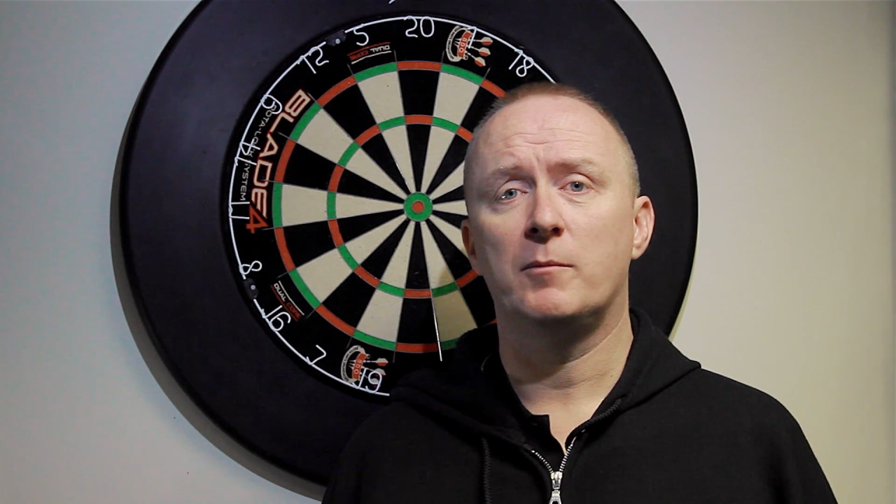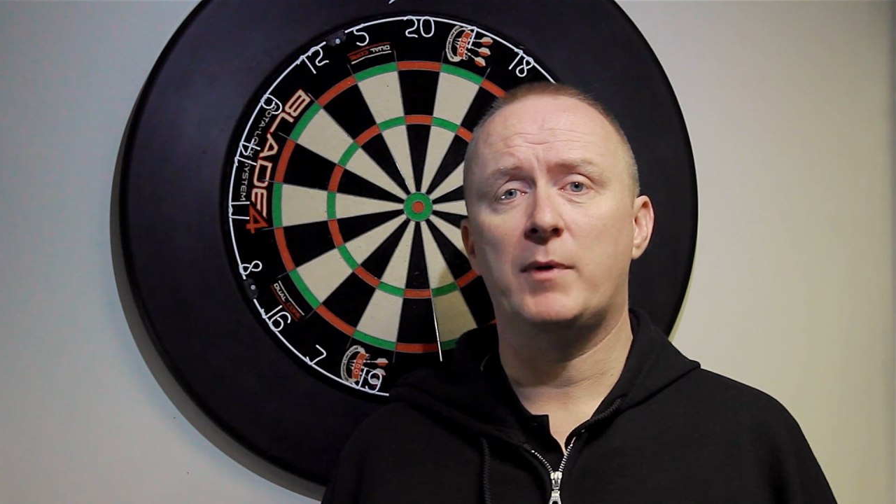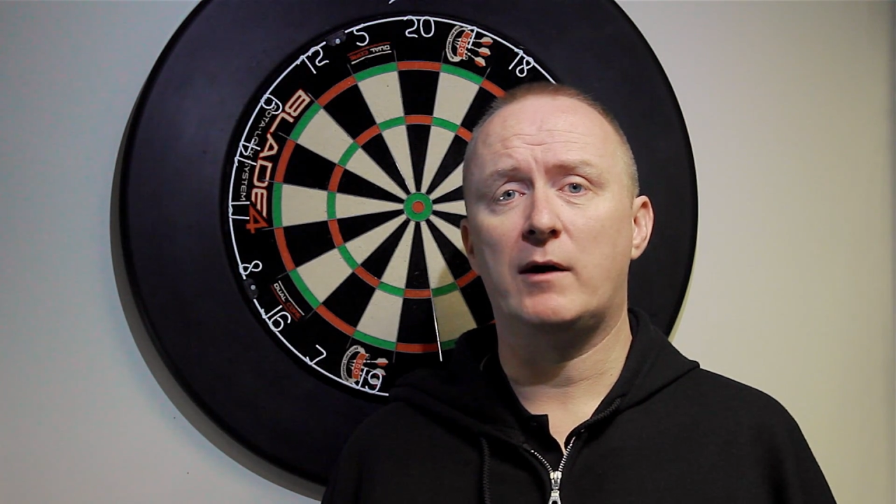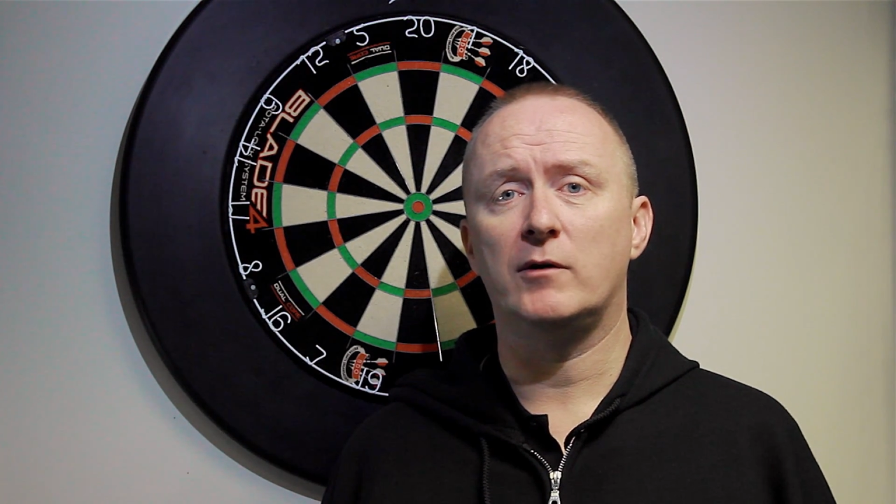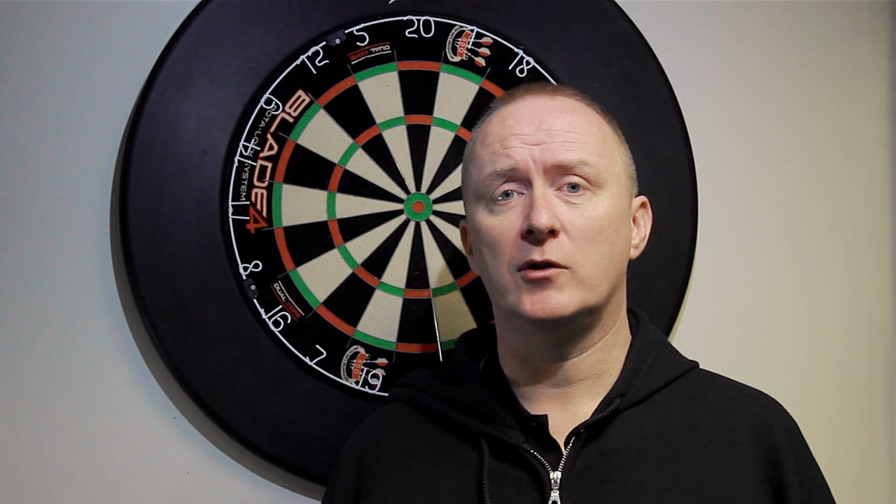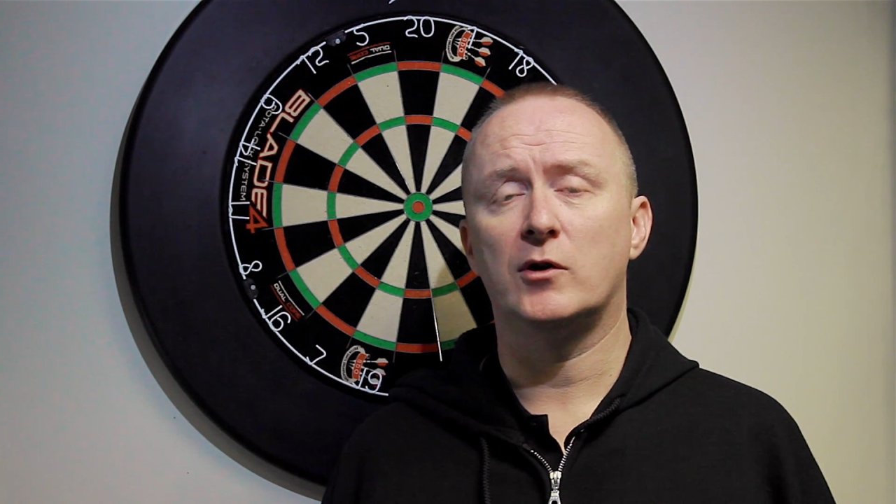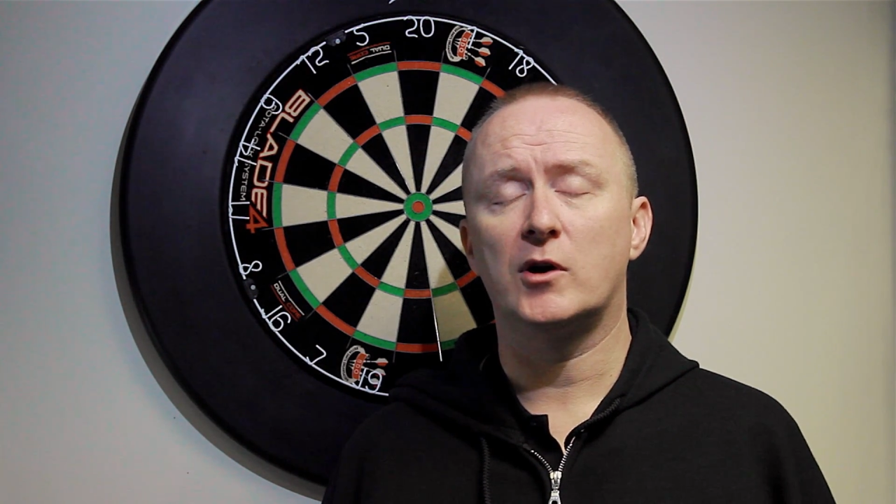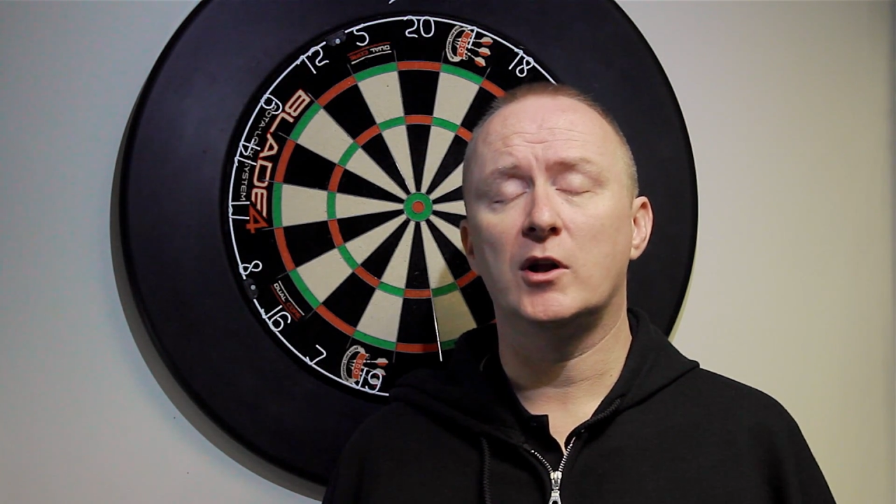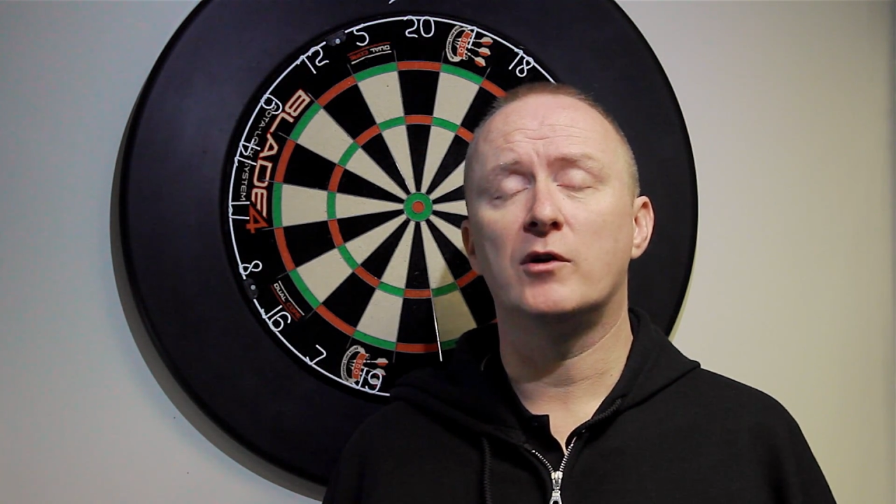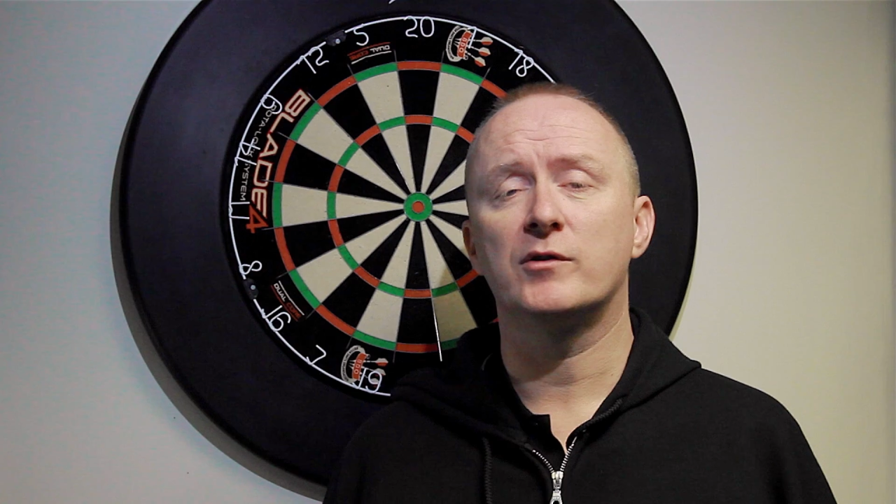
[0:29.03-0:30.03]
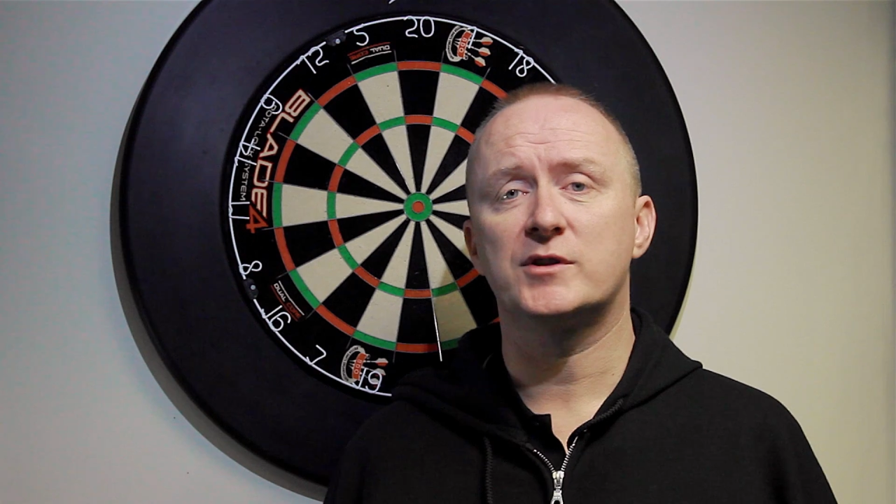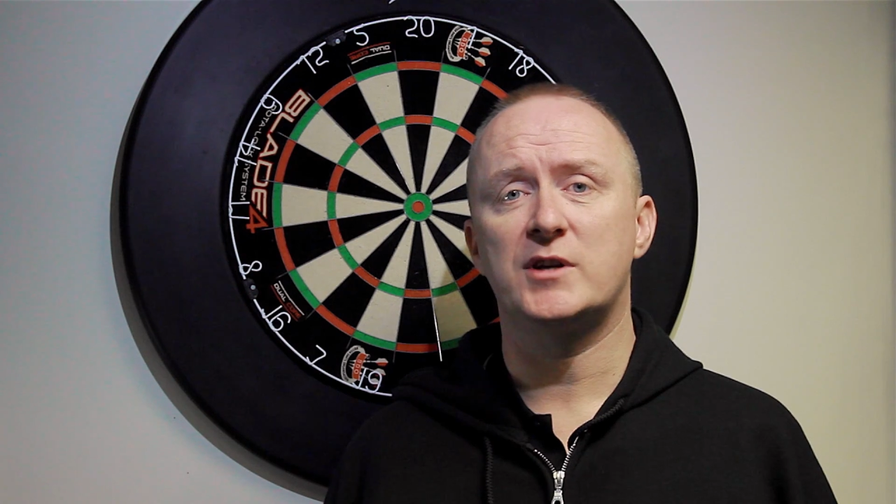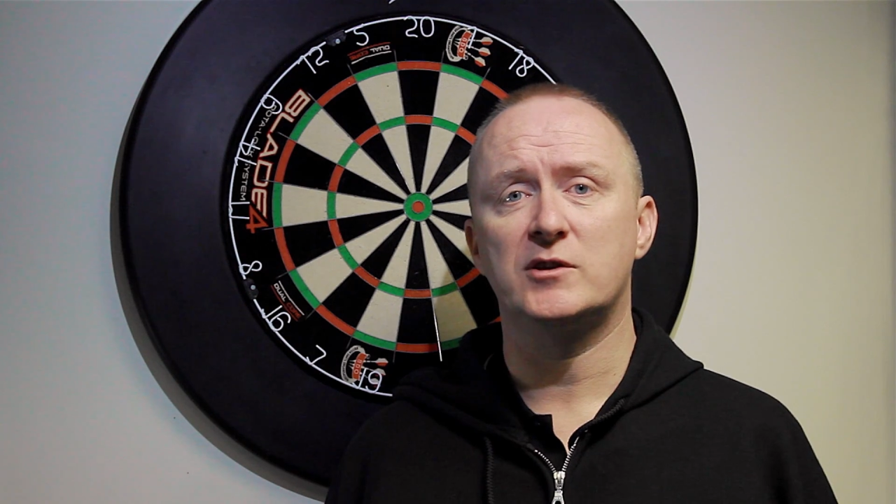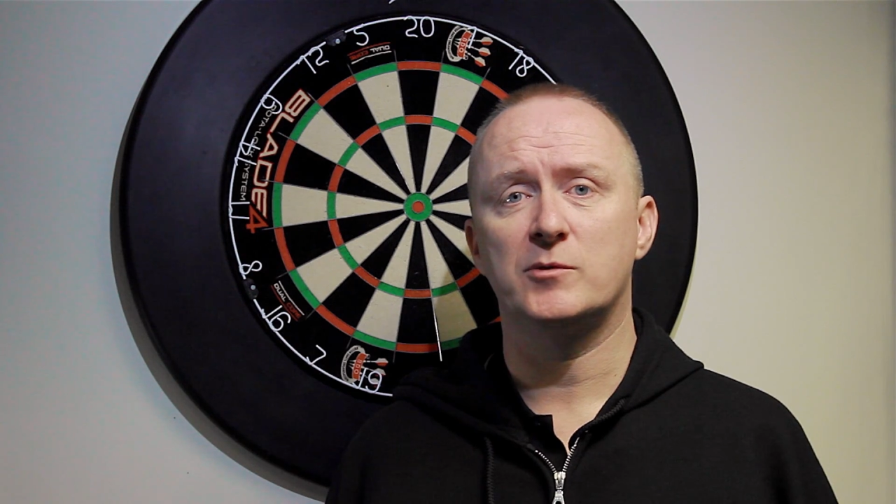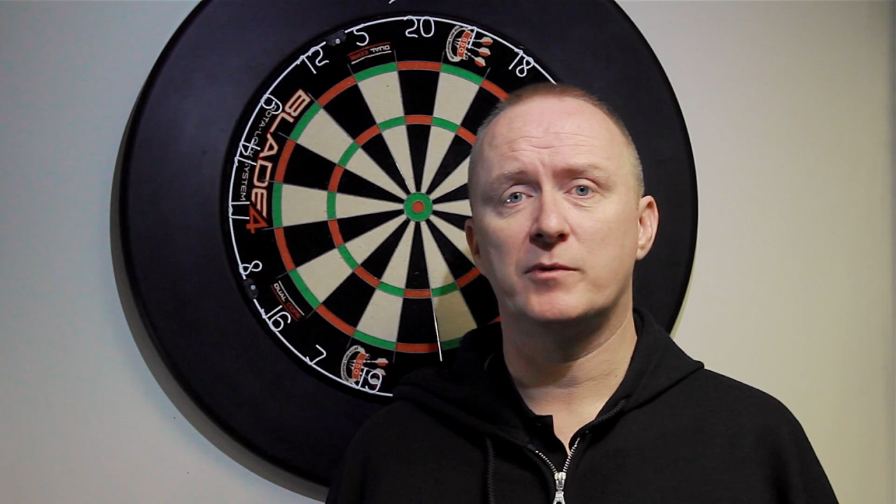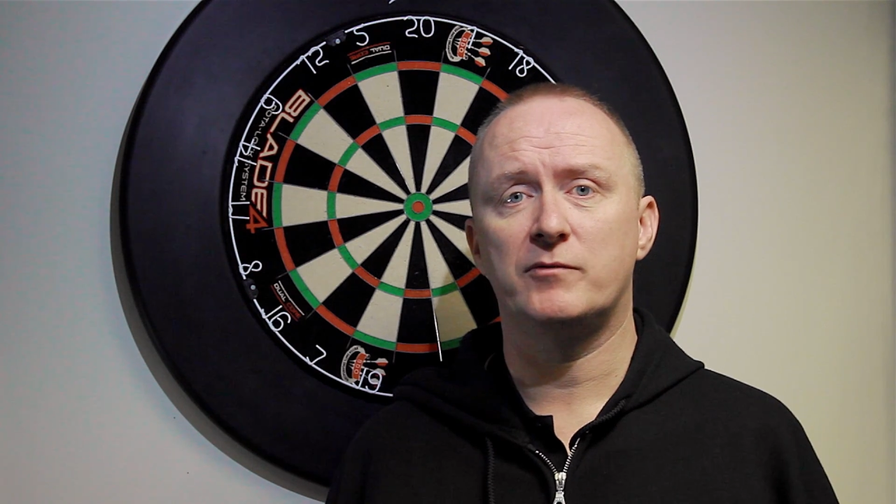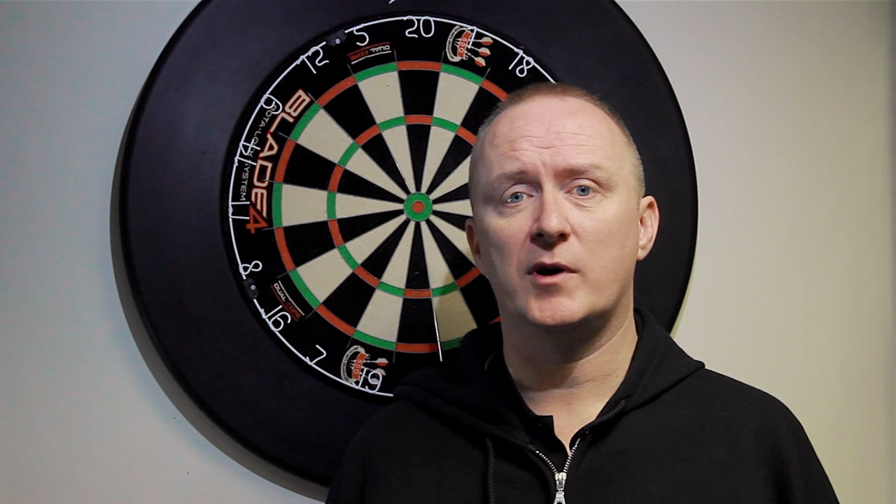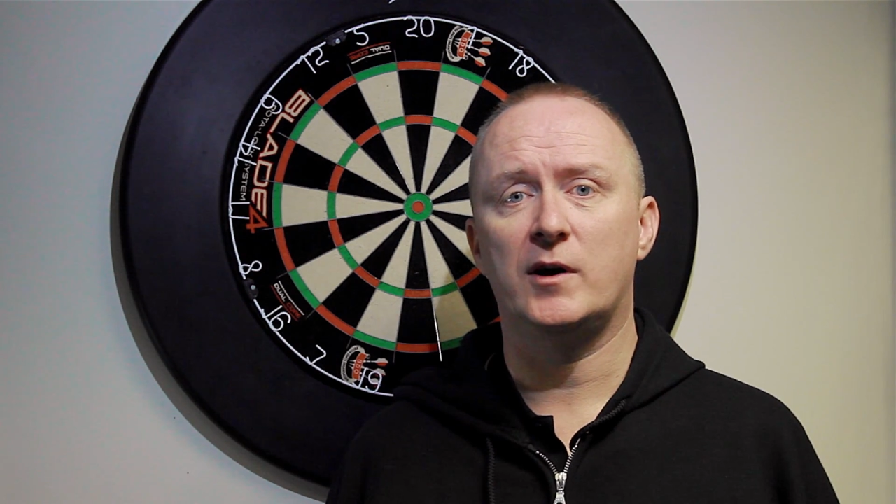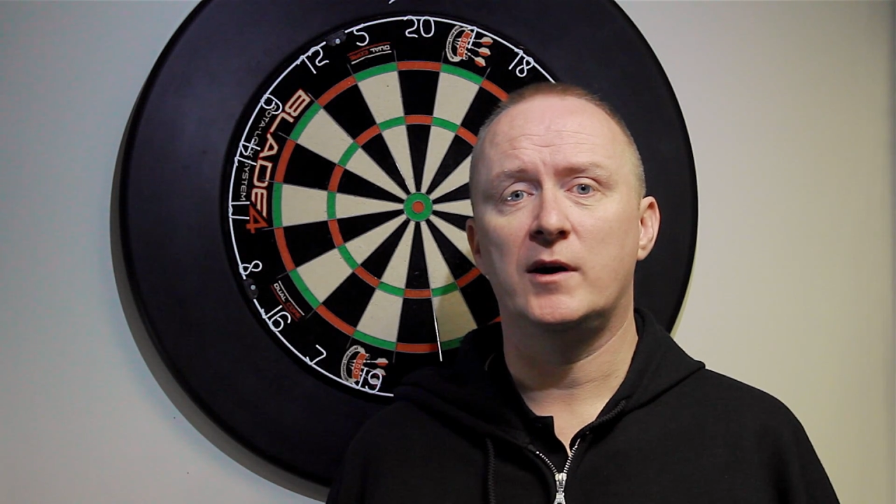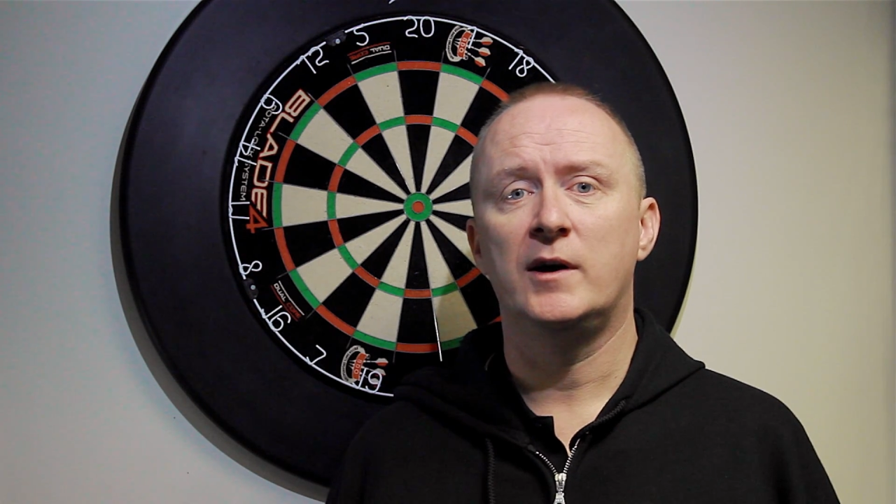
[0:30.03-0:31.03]
barrel or a long setup of
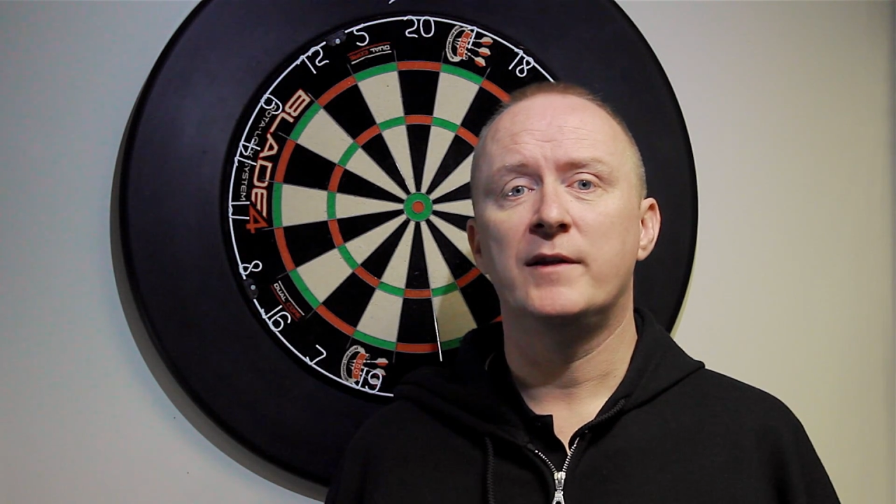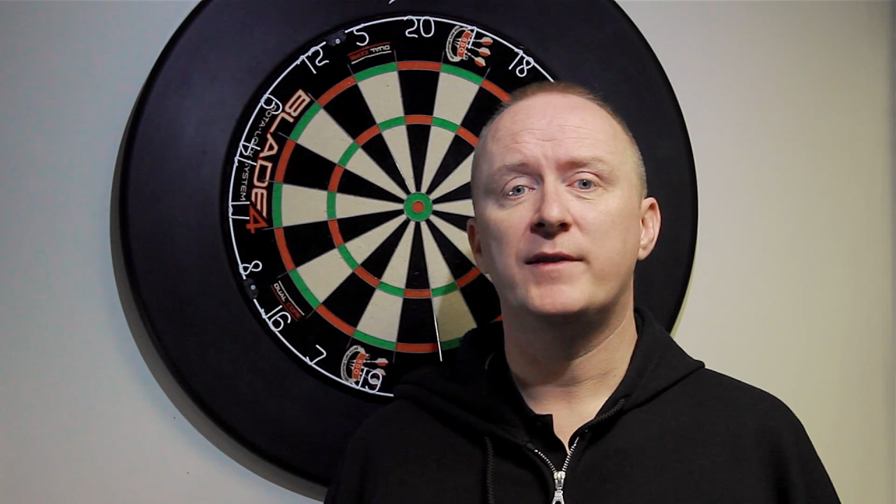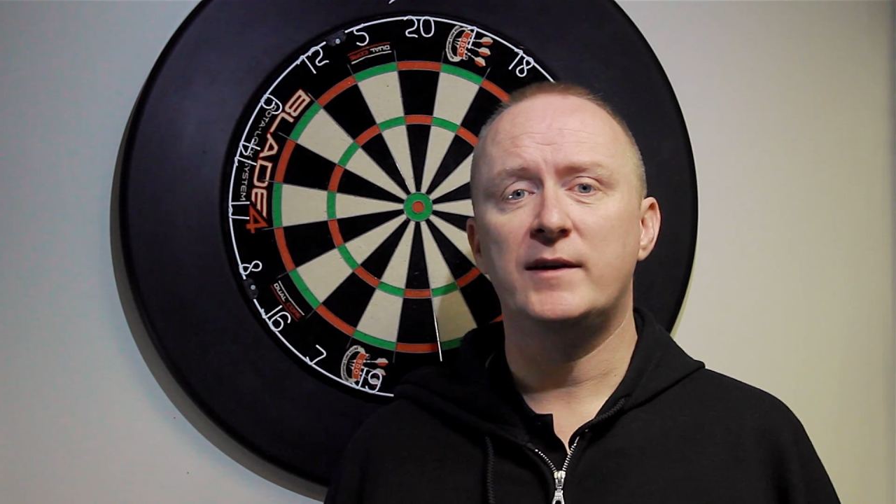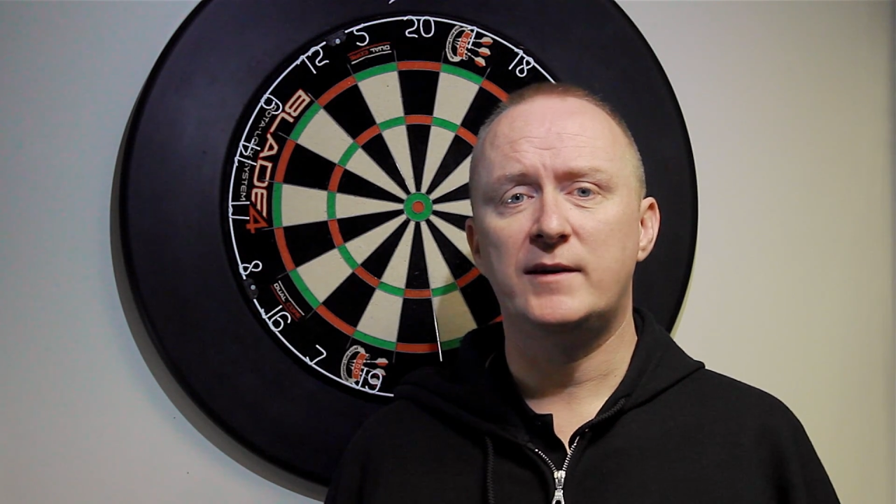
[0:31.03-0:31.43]
dart, then